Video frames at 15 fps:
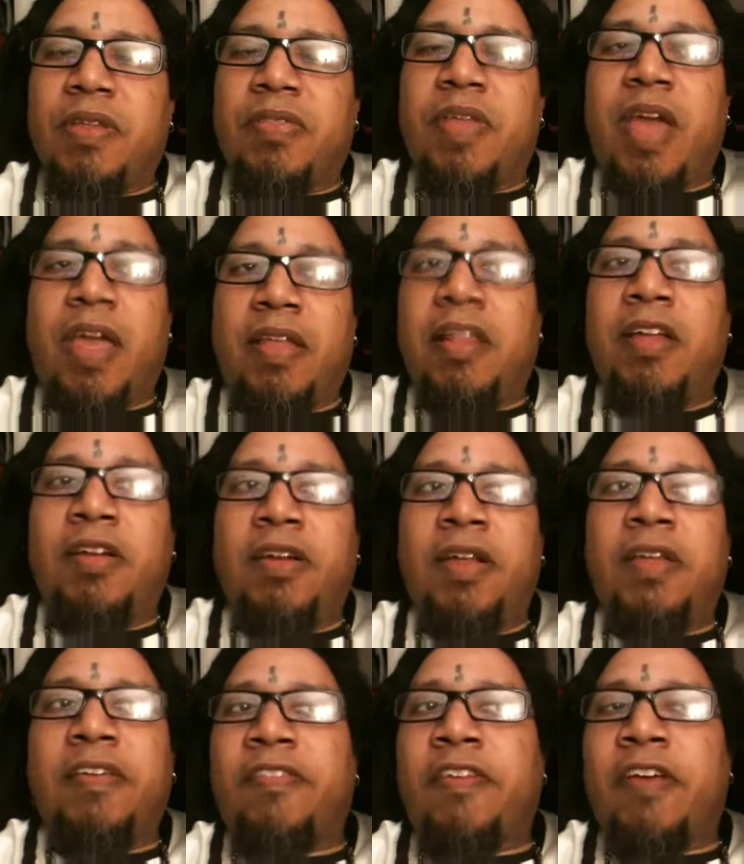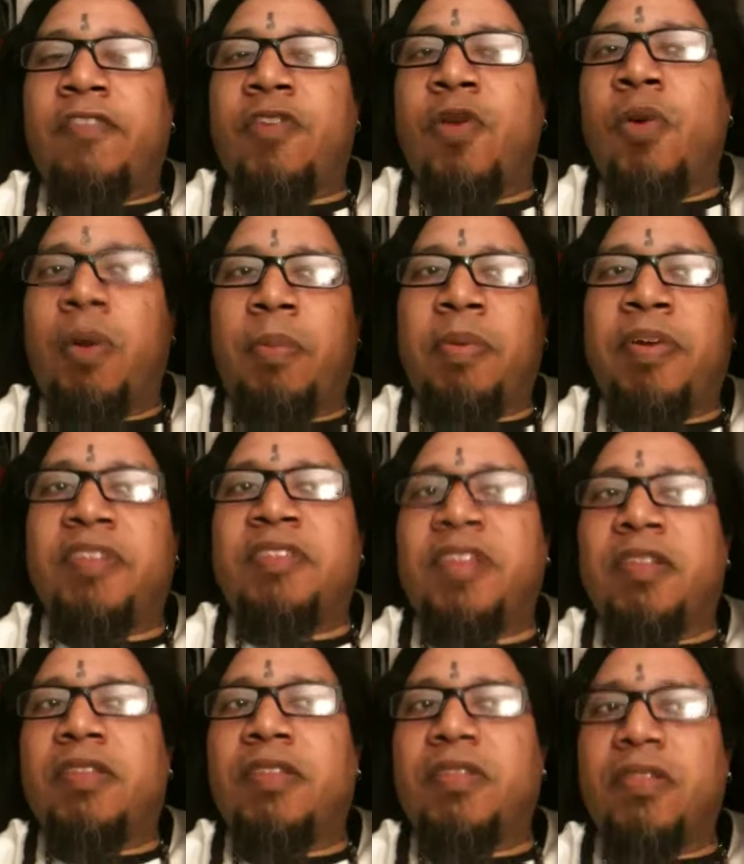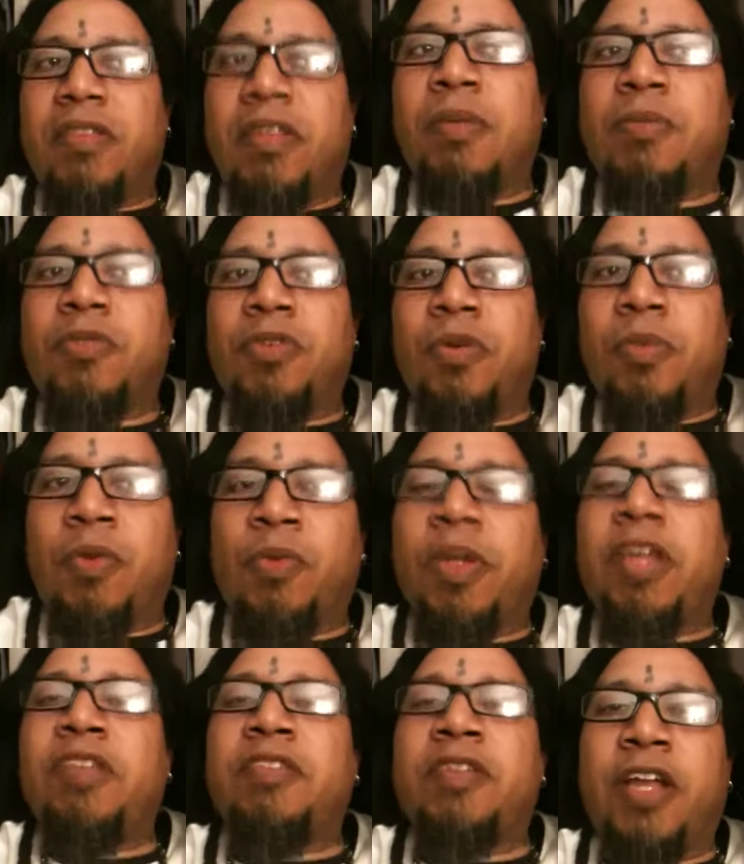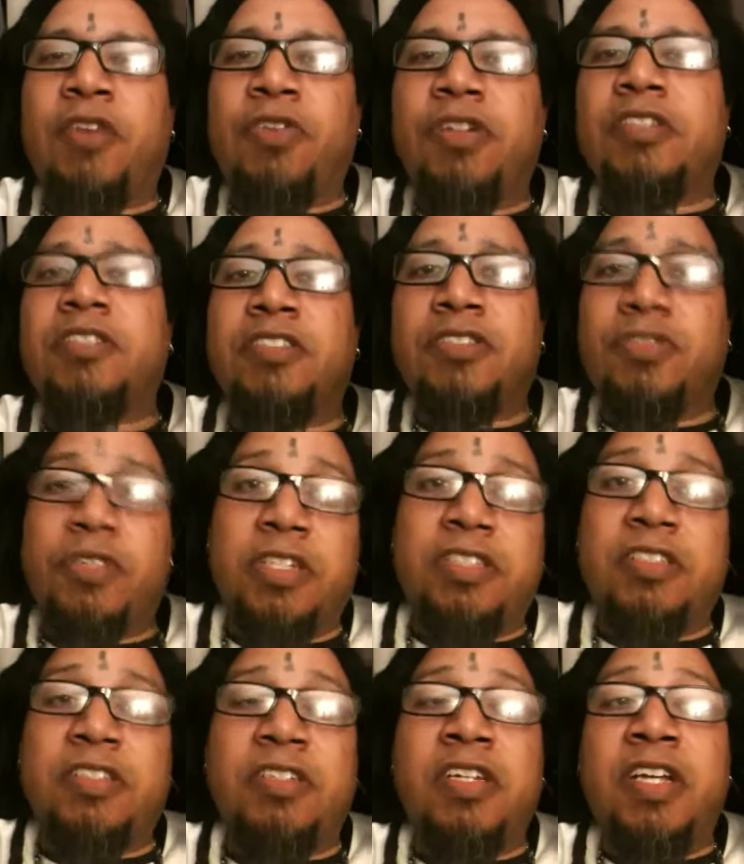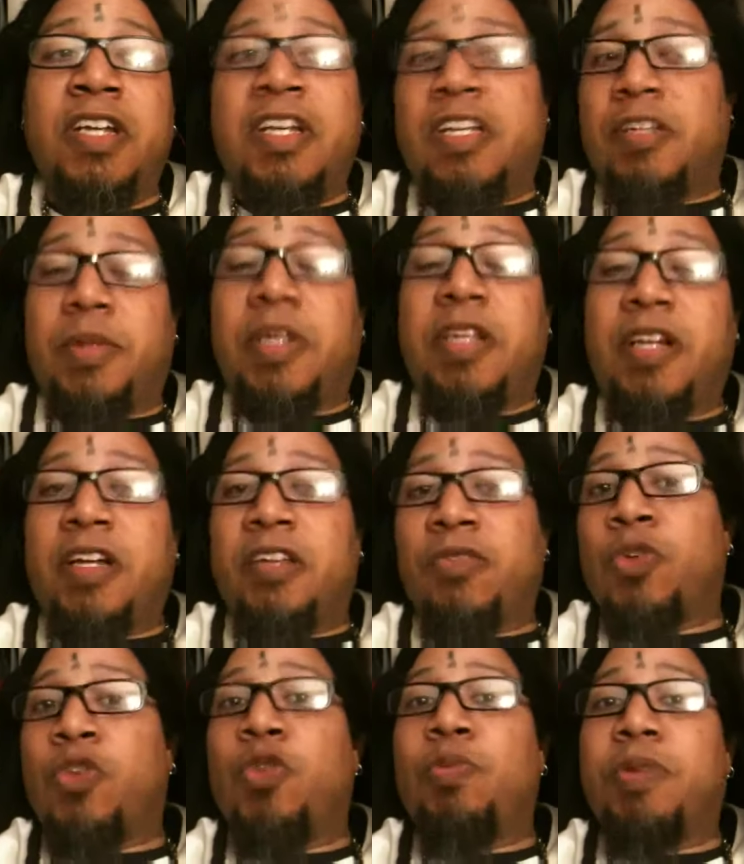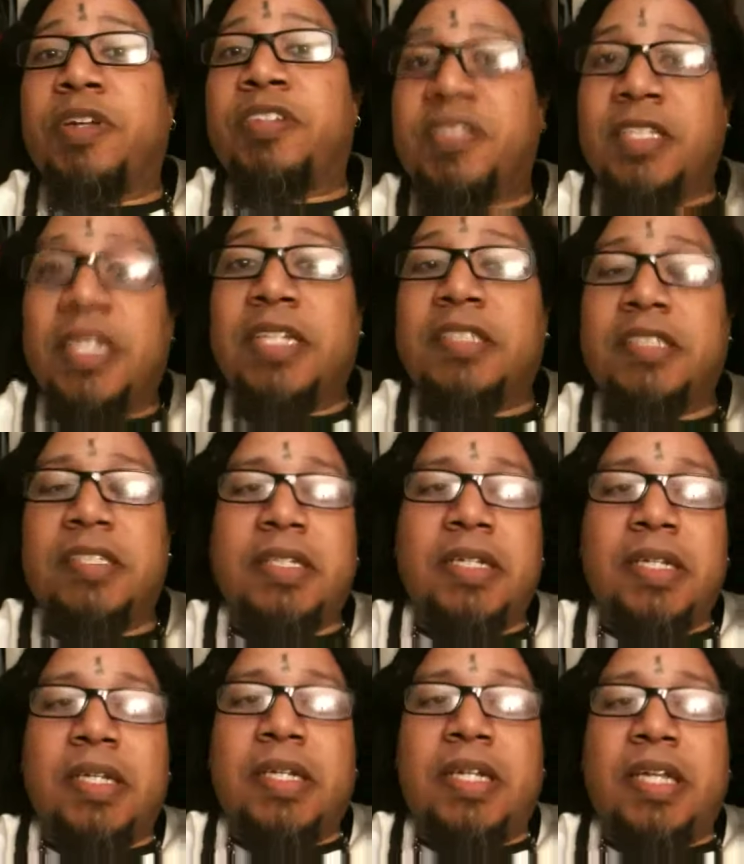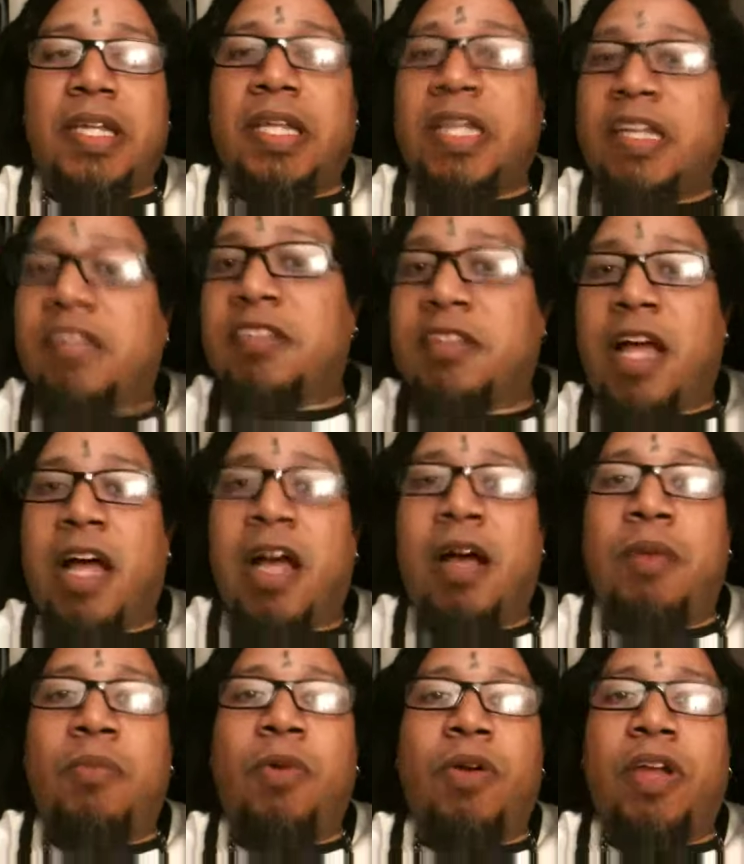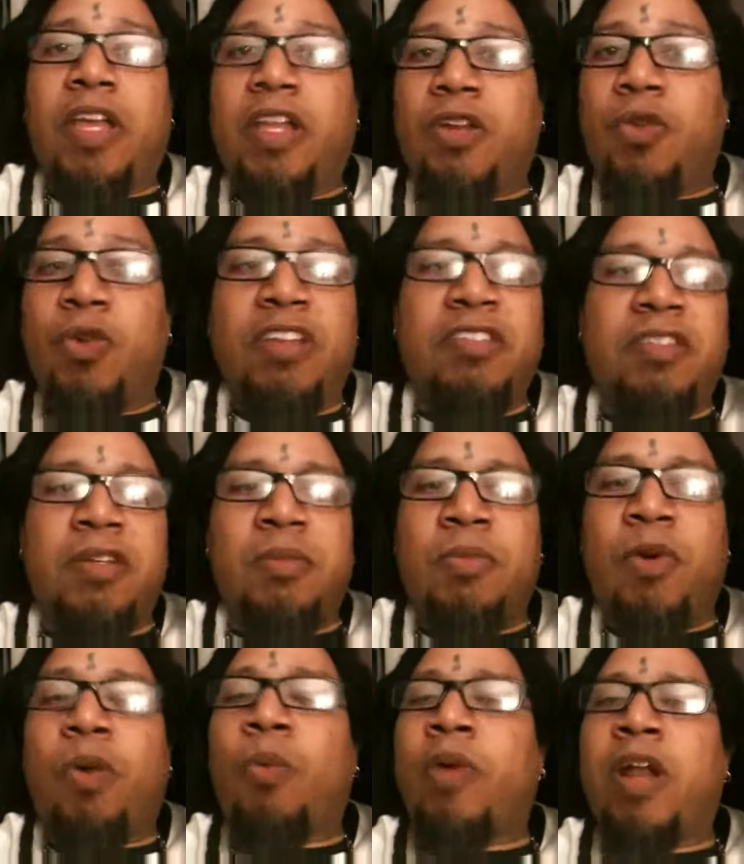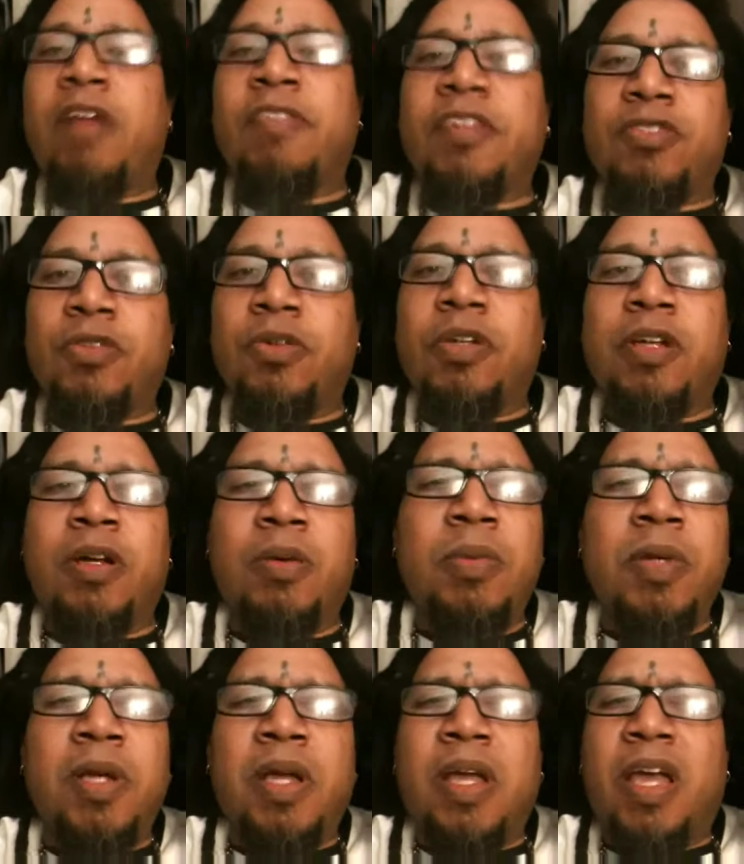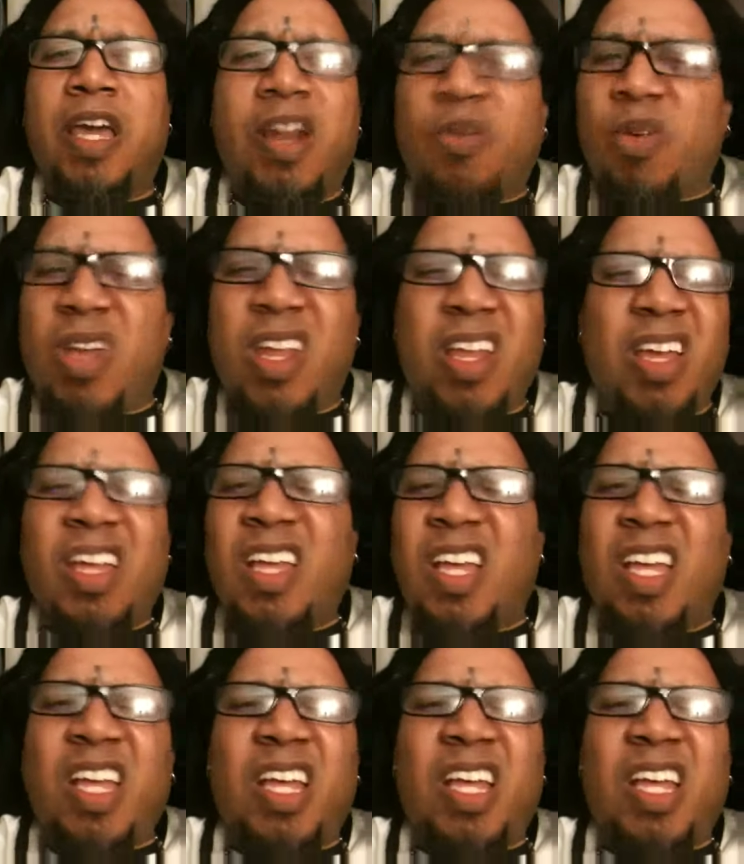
They literally, if, if you were to present them to them, the reason a Christian is Christian is because when you present Islam or Hinduism or whatever it's to them, and they read it,